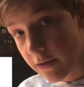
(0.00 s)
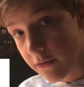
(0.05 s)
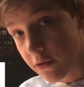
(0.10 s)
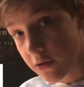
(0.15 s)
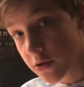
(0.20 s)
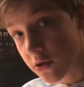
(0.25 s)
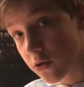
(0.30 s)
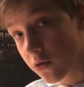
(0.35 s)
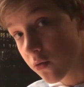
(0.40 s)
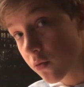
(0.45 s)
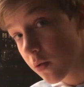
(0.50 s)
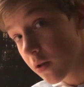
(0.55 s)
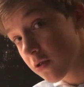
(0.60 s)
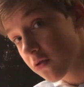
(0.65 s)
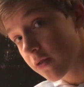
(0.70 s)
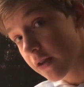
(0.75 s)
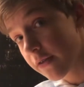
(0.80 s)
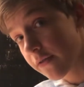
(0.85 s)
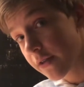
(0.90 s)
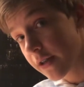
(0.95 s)
have also
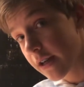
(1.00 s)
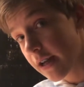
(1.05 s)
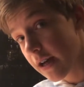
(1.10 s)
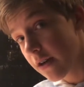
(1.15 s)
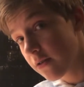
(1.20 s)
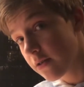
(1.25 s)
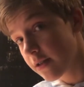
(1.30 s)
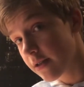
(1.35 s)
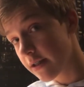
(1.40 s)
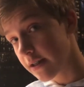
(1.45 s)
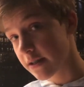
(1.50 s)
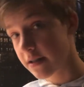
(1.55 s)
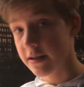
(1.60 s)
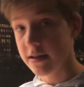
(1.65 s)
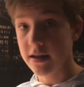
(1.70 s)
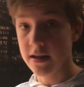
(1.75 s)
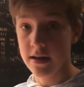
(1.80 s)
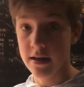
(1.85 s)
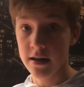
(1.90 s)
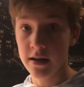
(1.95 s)
one driver announced.
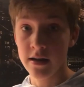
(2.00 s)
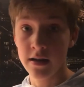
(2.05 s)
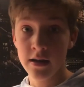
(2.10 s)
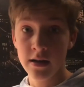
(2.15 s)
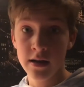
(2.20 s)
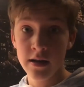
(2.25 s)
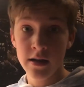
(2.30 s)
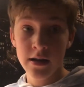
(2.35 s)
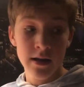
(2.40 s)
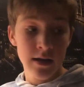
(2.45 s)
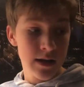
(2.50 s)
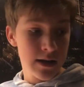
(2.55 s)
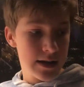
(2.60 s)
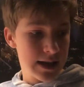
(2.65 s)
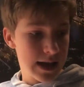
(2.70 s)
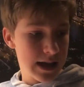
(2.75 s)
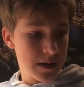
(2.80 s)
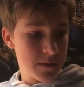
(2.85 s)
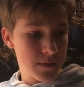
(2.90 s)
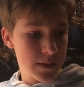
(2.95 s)
His
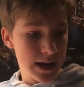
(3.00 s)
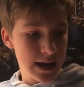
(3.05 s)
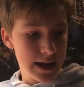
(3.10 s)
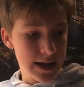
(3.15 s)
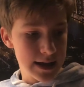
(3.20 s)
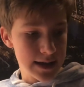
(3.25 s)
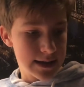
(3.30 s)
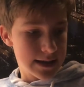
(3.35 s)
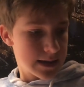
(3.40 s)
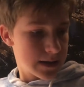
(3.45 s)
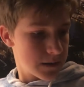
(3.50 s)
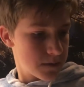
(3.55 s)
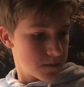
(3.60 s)
name is